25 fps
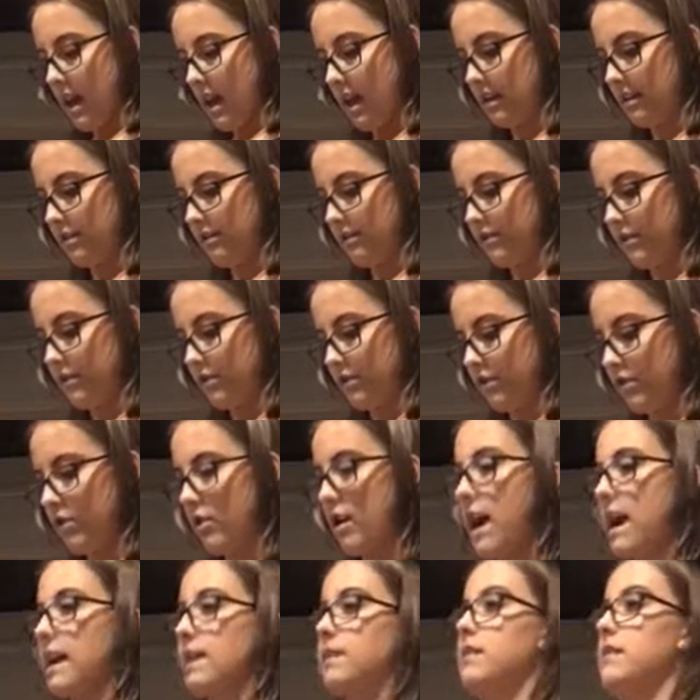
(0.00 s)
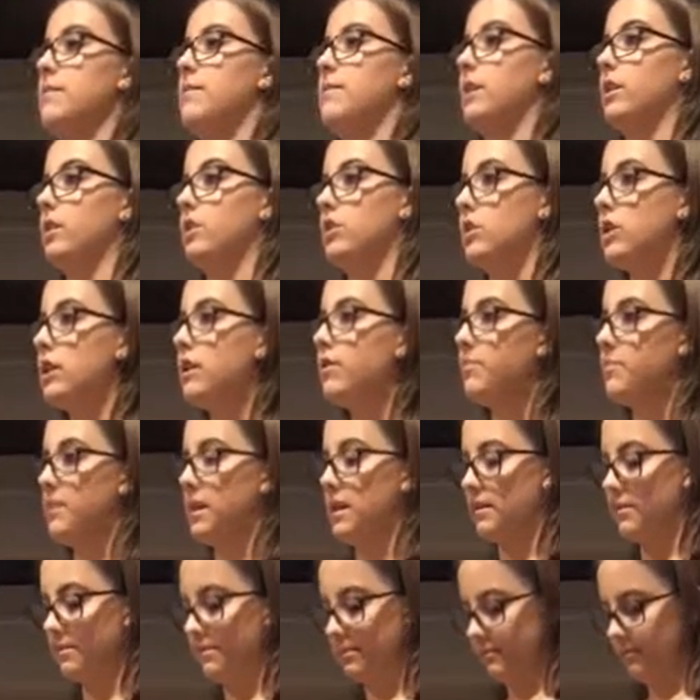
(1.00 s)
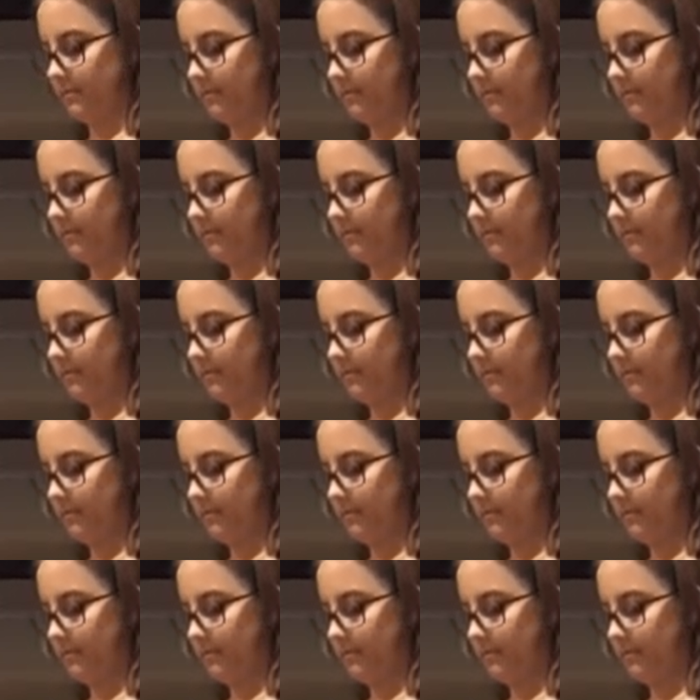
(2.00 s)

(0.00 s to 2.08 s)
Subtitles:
and inferior academic achievement.